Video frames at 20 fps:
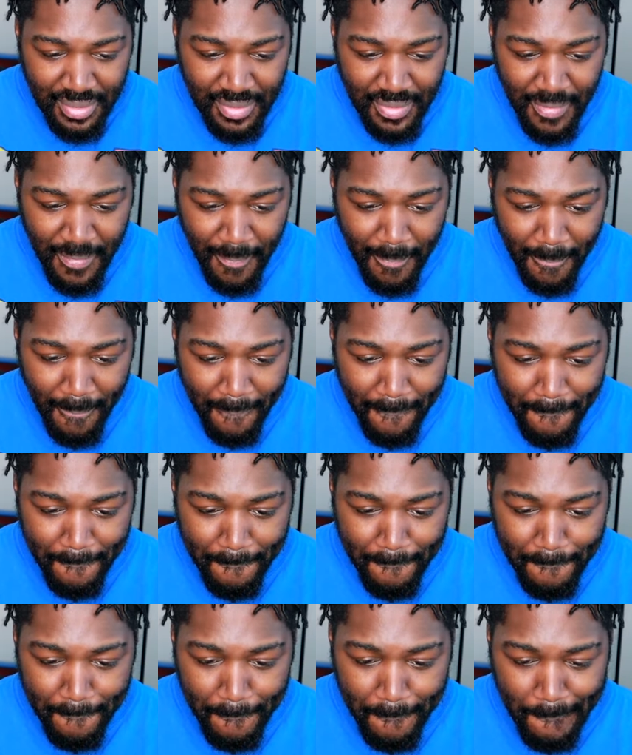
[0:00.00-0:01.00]

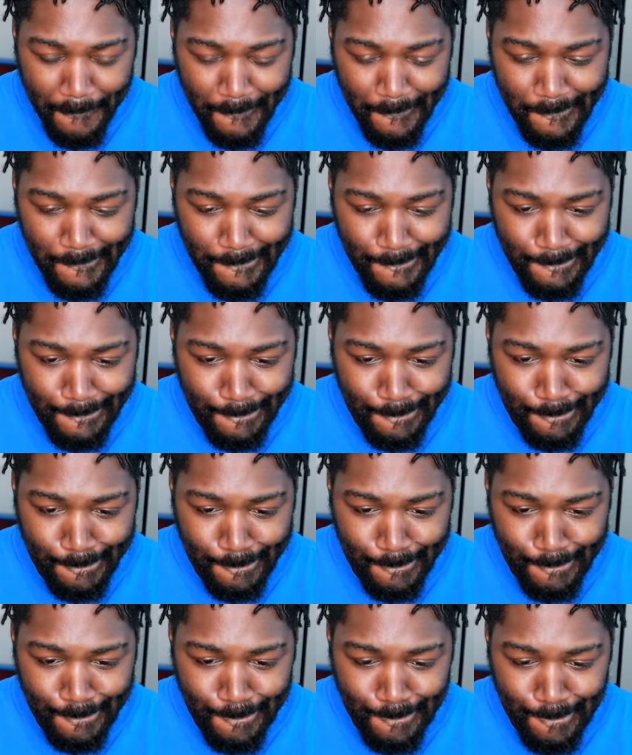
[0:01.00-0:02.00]

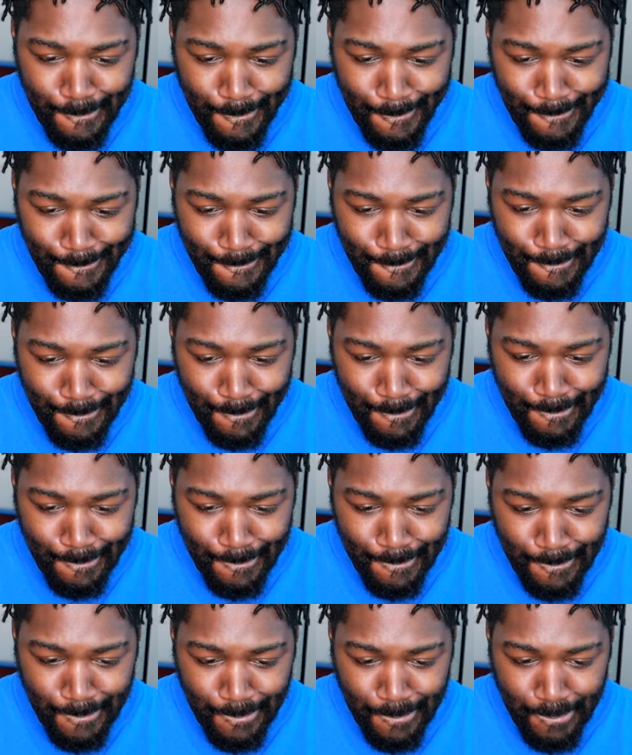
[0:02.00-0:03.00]

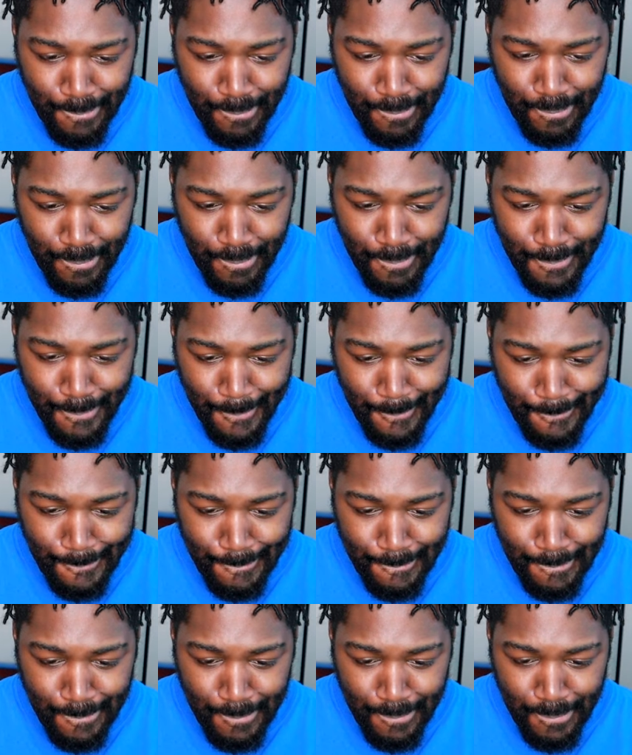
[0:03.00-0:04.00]

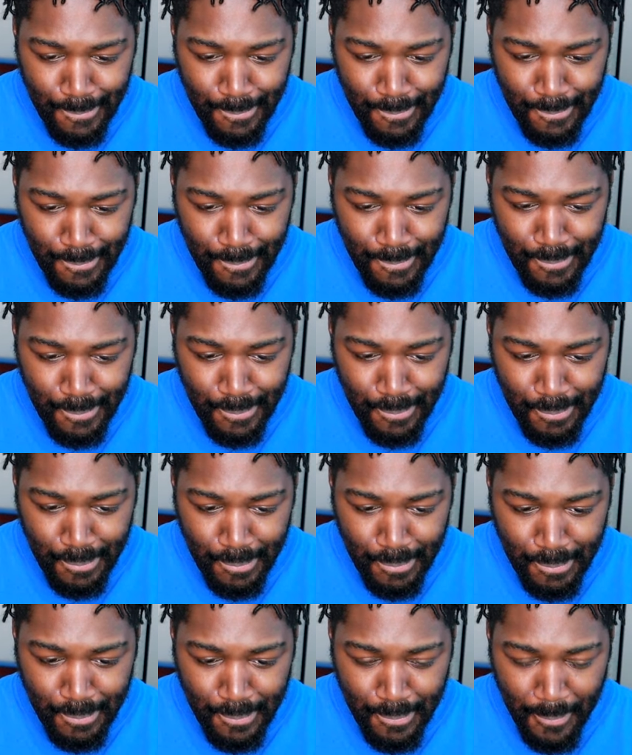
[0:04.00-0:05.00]

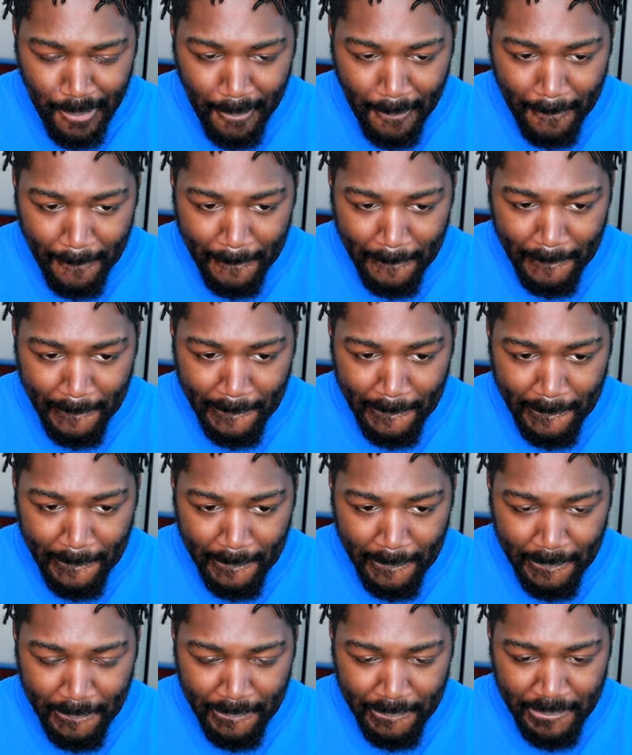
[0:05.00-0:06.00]

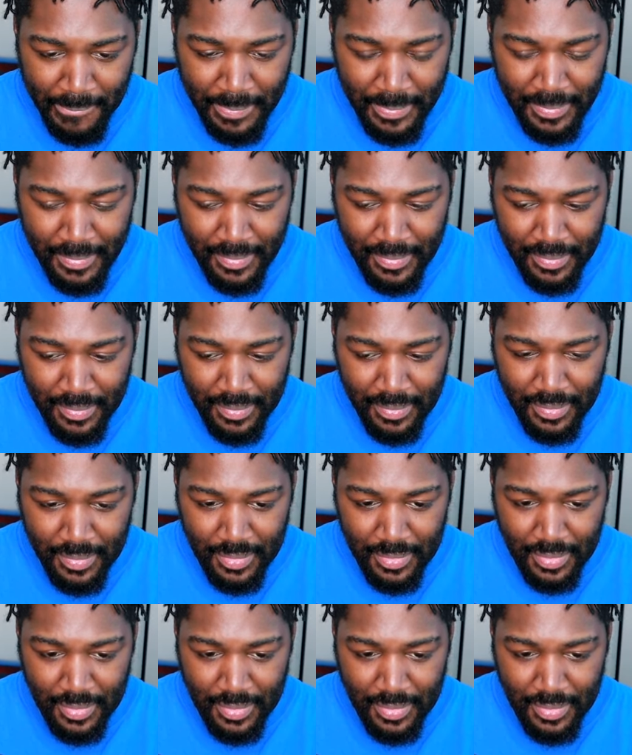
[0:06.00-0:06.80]
(silence)